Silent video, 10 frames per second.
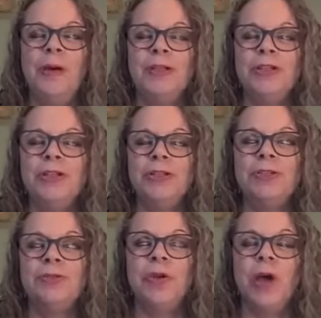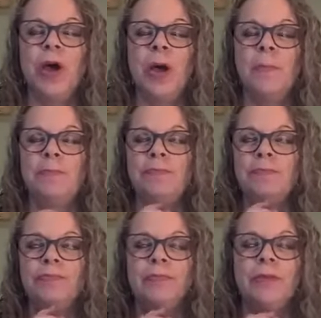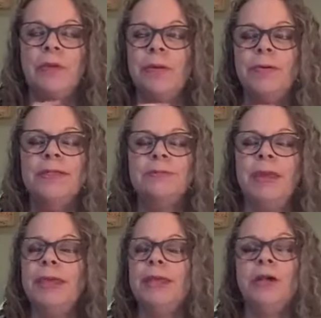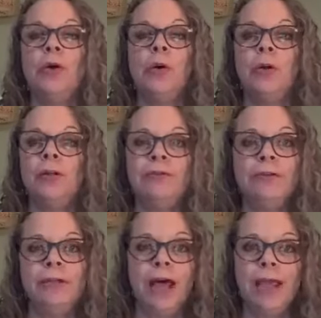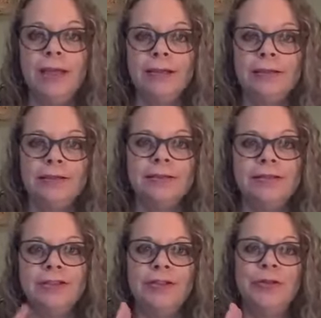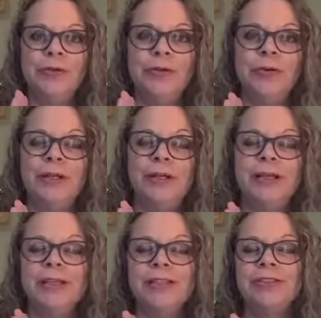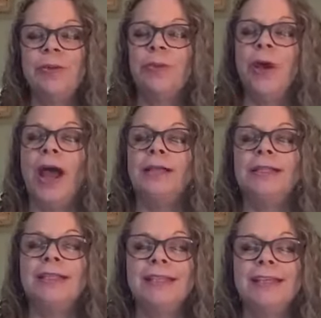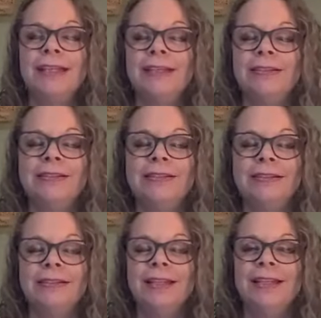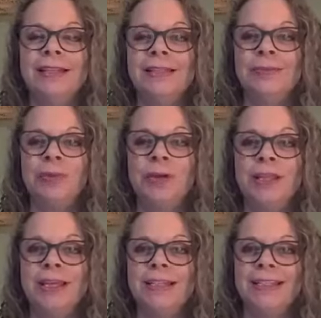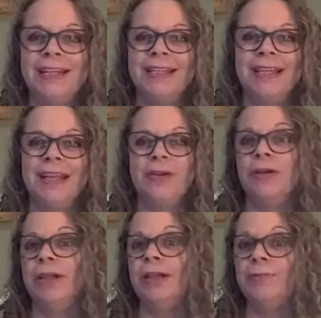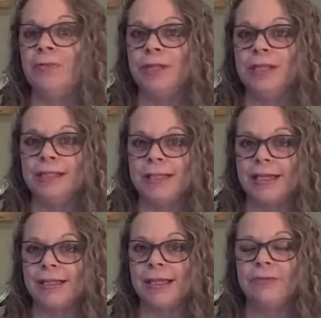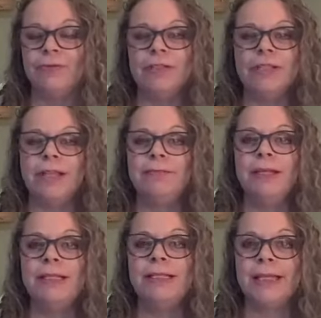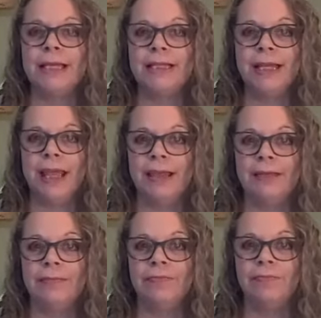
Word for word: But just um, maybe make it a goal, if you'd like, to start practicing this breathing technique or any breathing technique for 10 minutes a day.